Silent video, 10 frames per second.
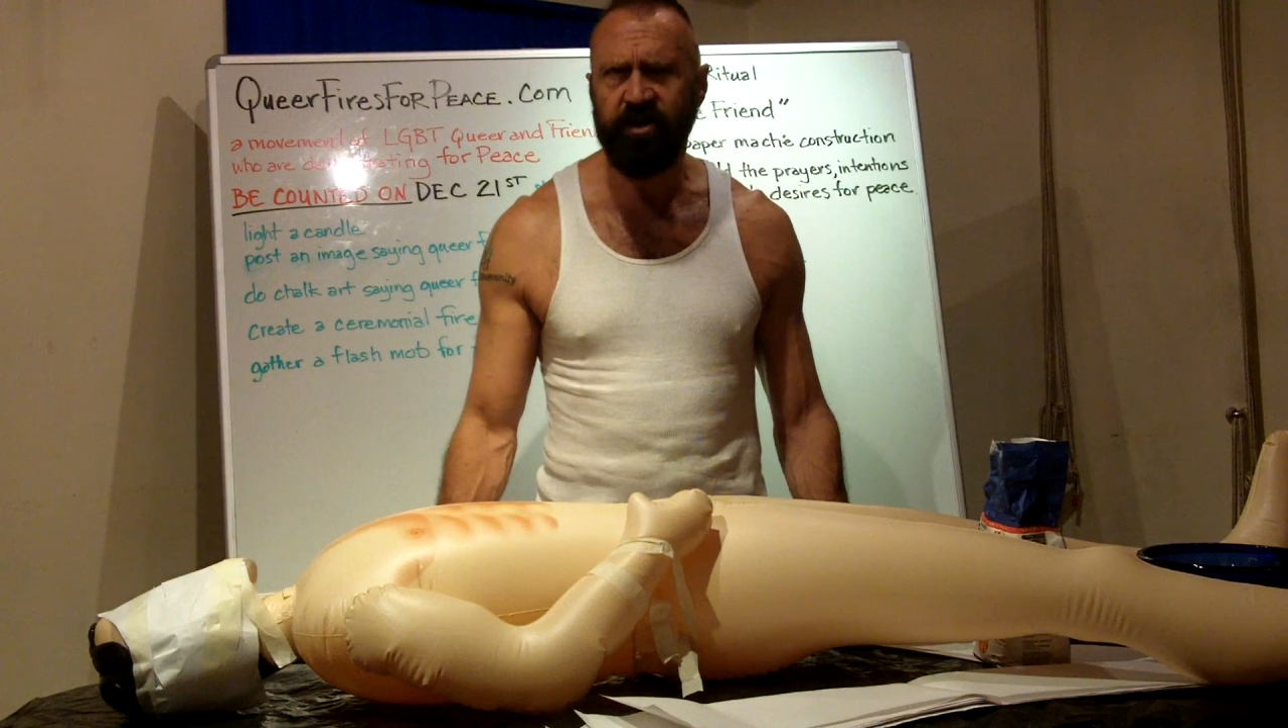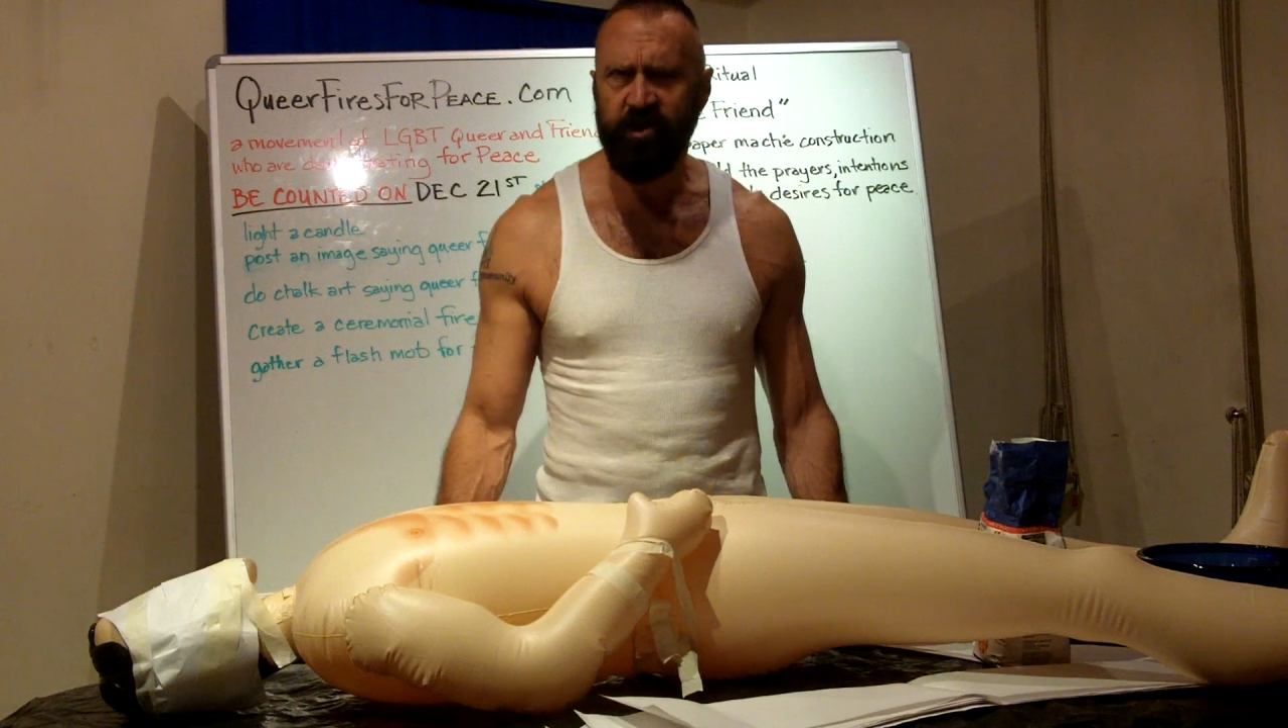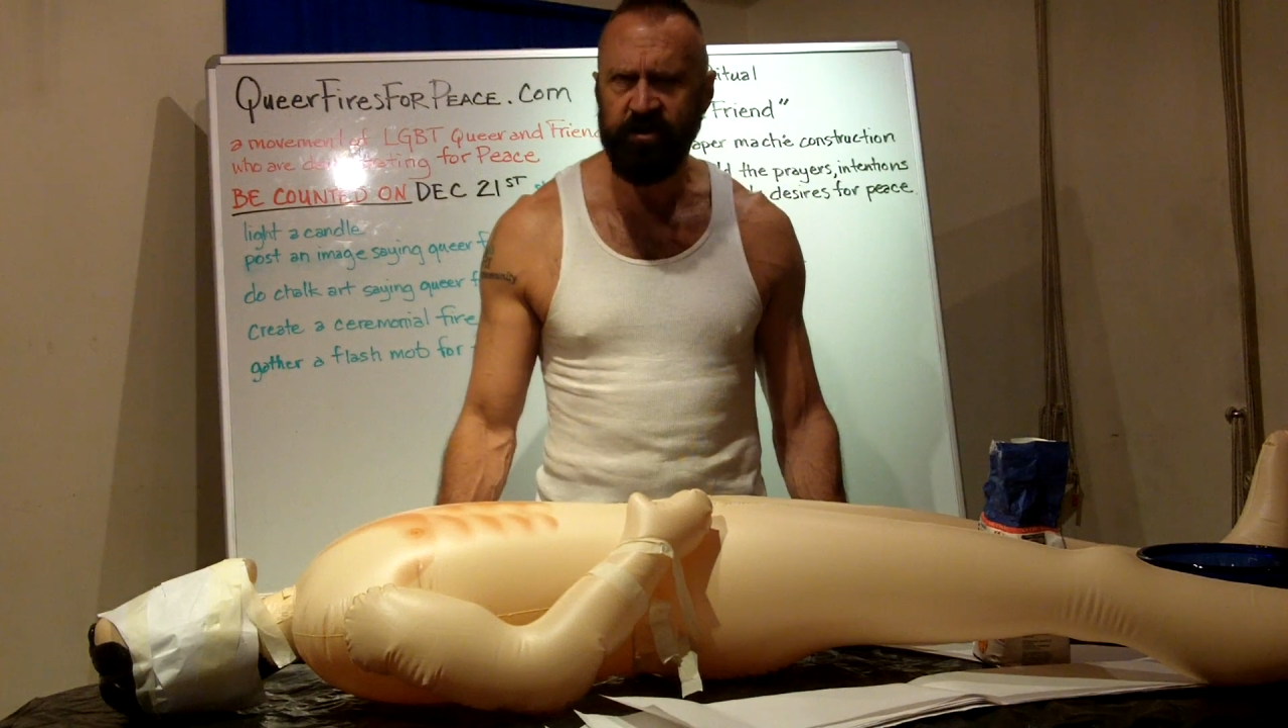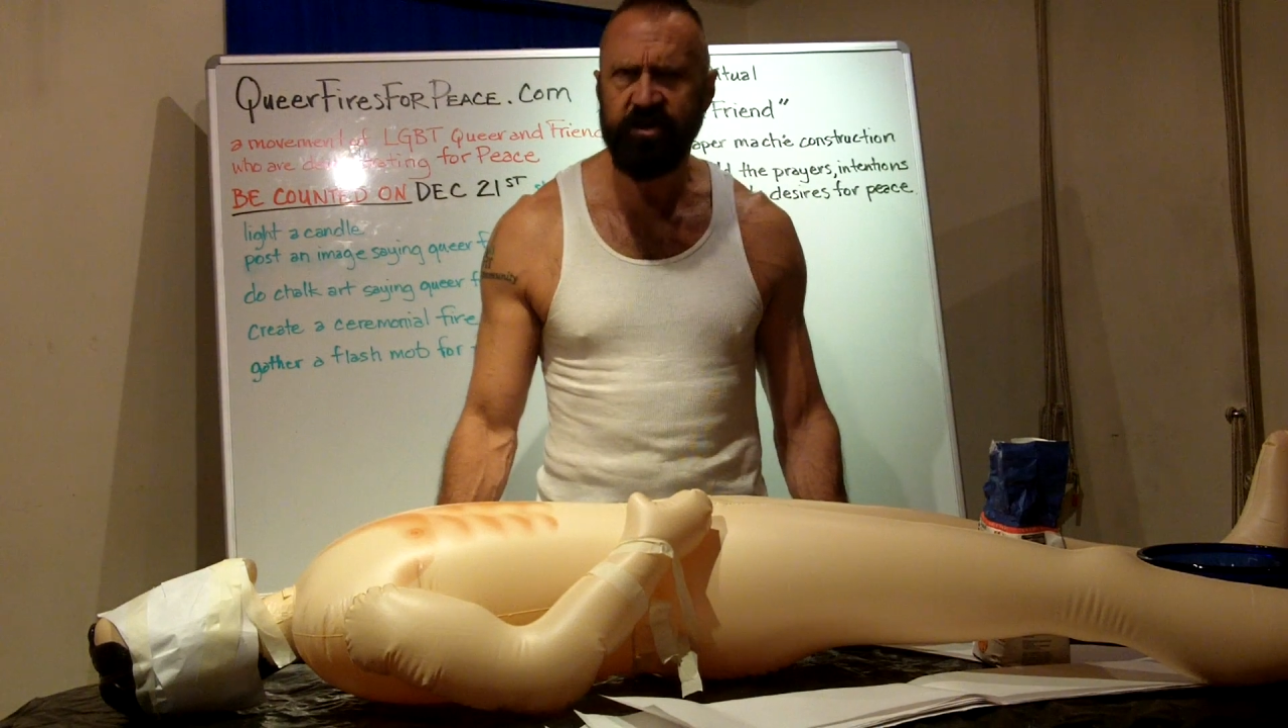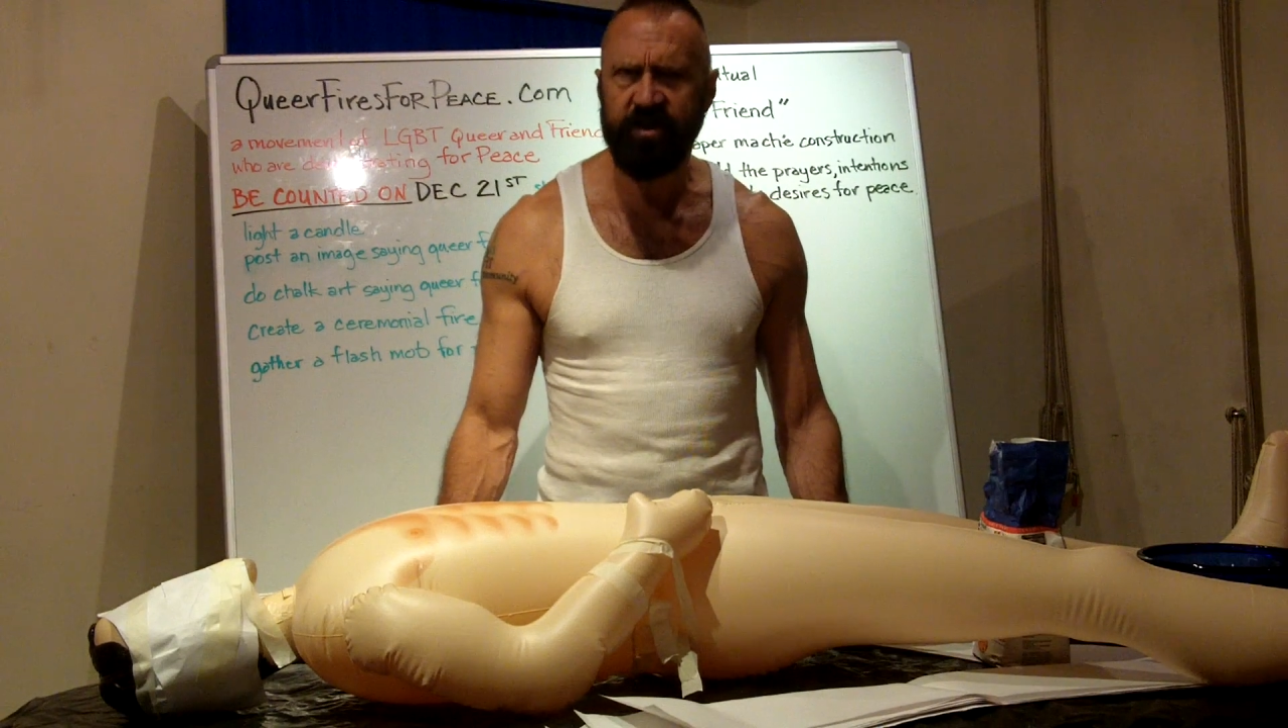
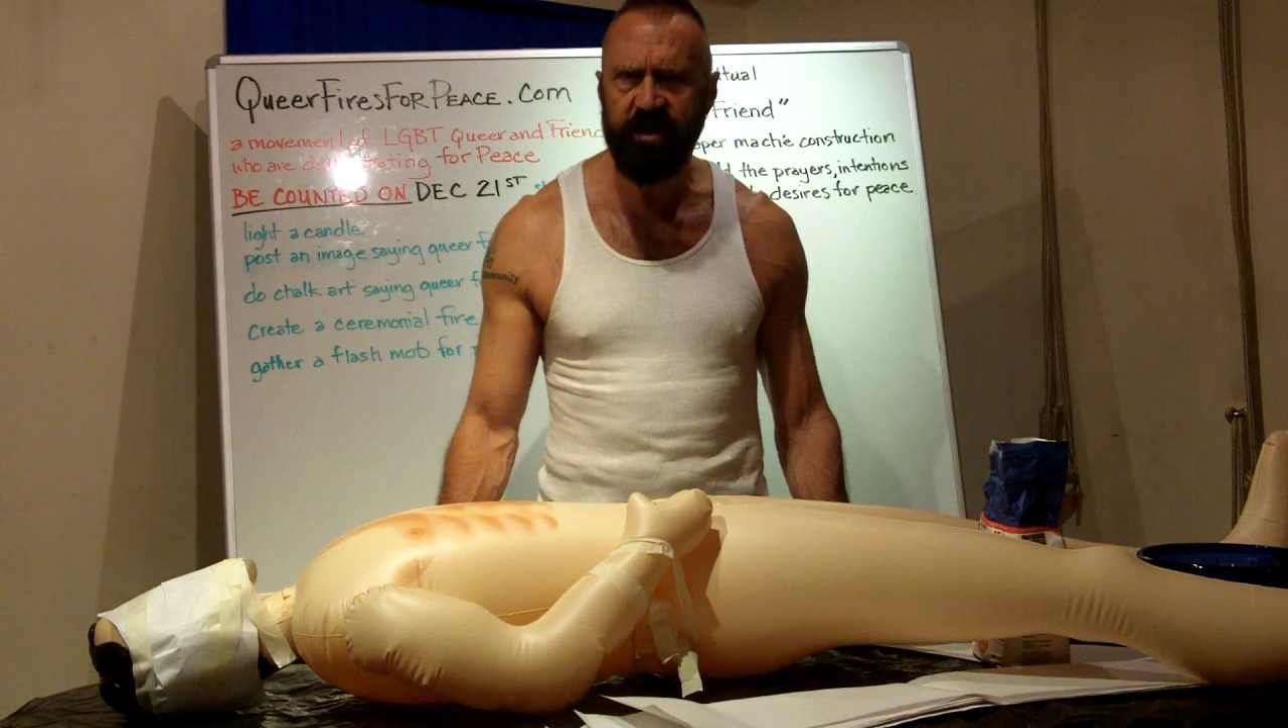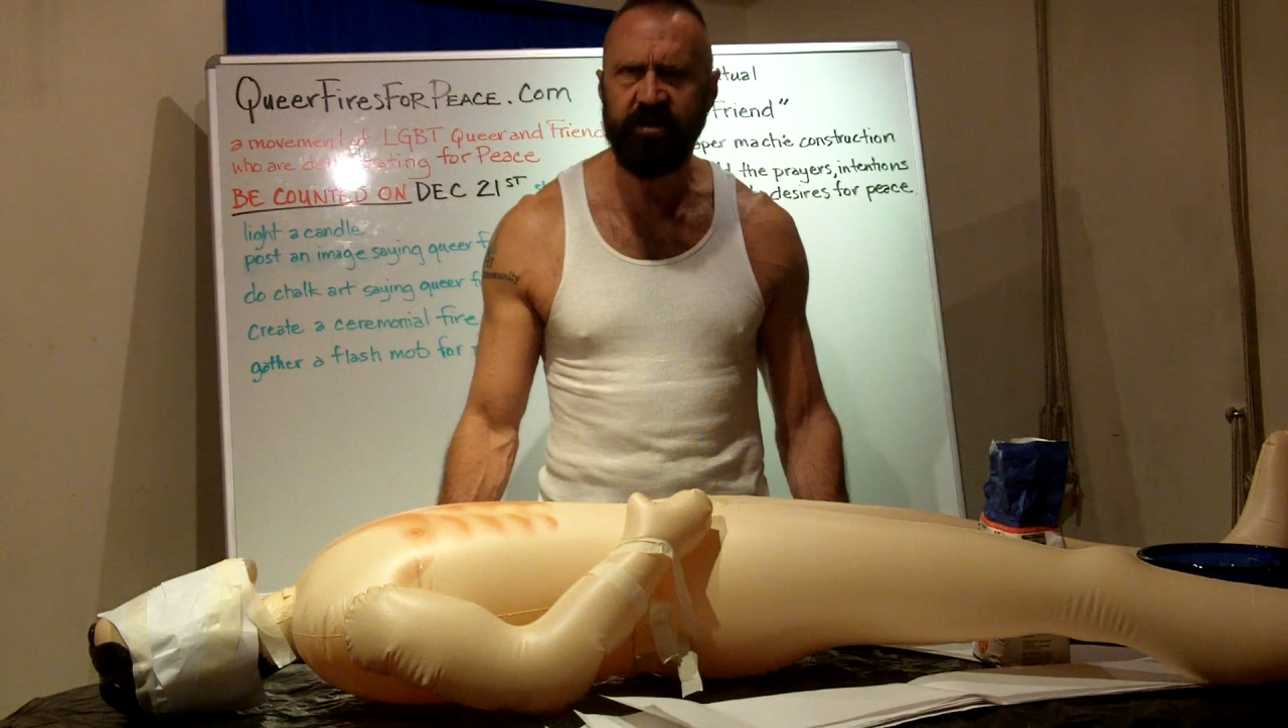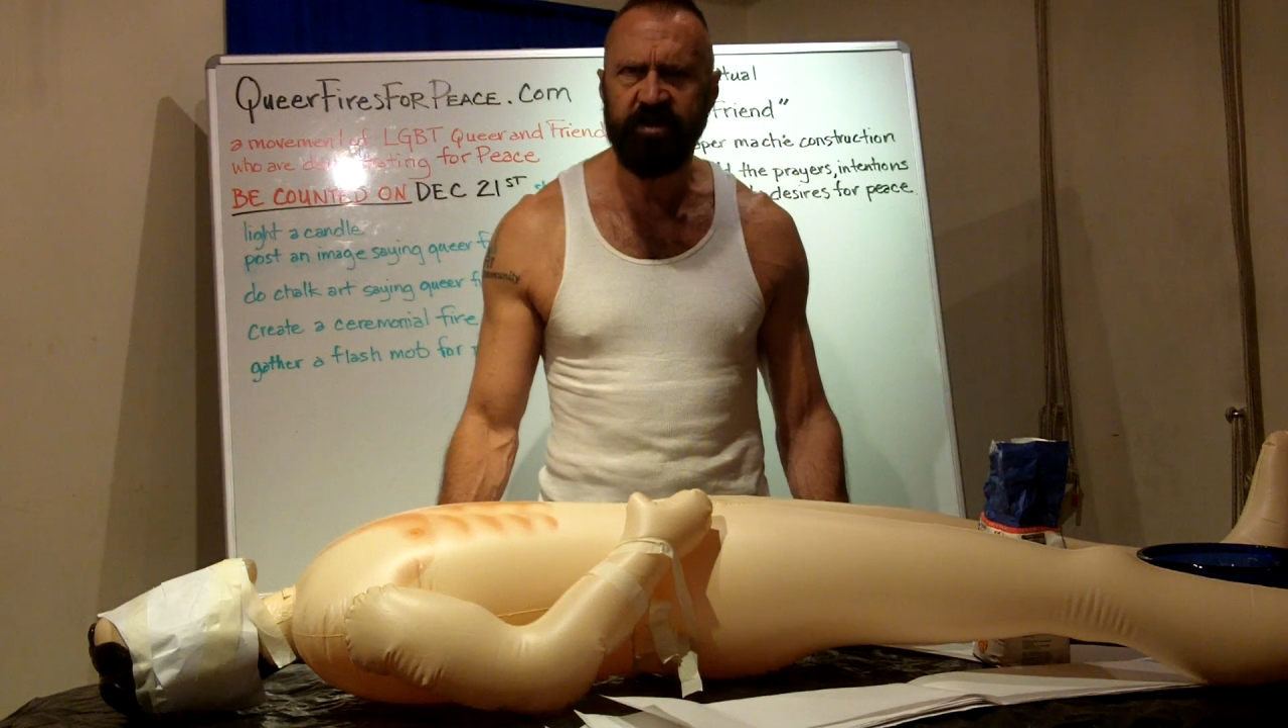close to